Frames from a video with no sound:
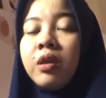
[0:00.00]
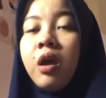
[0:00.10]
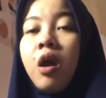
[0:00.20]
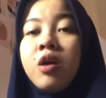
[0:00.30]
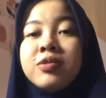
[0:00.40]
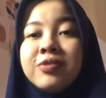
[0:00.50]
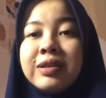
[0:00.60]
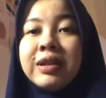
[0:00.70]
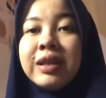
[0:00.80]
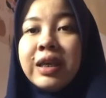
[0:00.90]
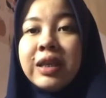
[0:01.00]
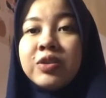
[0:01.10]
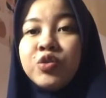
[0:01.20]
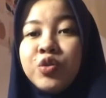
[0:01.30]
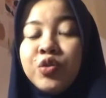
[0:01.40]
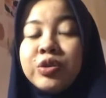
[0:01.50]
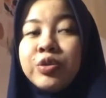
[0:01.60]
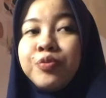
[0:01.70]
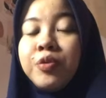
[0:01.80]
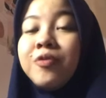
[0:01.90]
constantly through
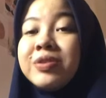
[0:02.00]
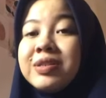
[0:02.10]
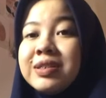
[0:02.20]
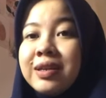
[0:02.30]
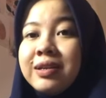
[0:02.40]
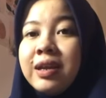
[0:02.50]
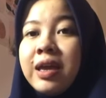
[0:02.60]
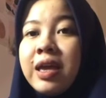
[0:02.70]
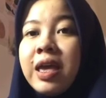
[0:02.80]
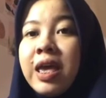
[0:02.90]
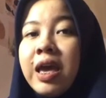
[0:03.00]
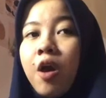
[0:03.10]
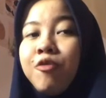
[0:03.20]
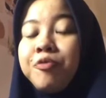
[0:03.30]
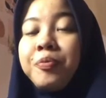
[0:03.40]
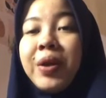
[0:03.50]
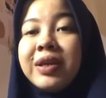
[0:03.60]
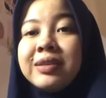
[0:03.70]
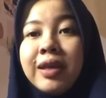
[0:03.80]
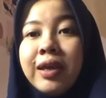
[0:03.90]
the provision of
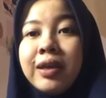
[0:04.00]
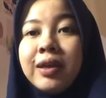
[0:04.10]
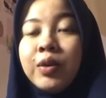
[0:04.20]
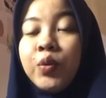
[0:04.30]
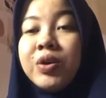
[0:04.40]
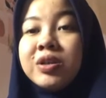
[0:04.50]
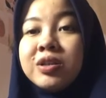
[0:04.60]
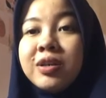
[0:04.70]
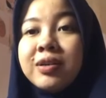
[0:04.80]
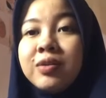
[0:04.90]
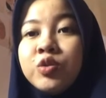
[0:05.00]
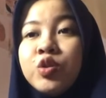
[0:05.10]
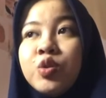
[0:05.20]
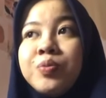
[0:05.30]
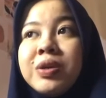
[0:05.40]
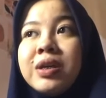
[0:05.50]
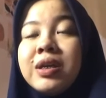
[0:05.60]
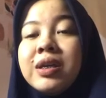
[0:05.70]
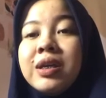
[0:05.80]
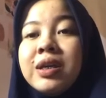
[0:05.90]
practice question to
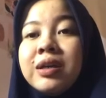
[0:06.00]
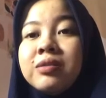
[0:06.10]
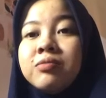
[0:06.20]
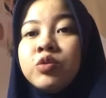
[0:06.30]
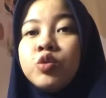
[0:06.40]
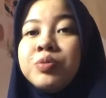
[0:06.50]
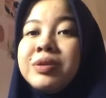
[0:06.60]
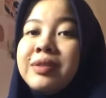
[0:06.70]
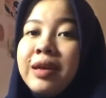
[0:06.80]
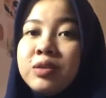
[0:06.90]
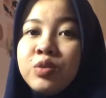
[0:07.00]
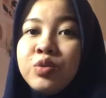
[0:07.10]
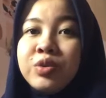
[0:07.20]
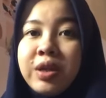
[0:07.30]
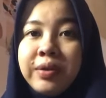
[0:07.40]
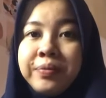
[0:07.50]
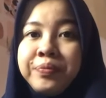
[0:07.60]
be test student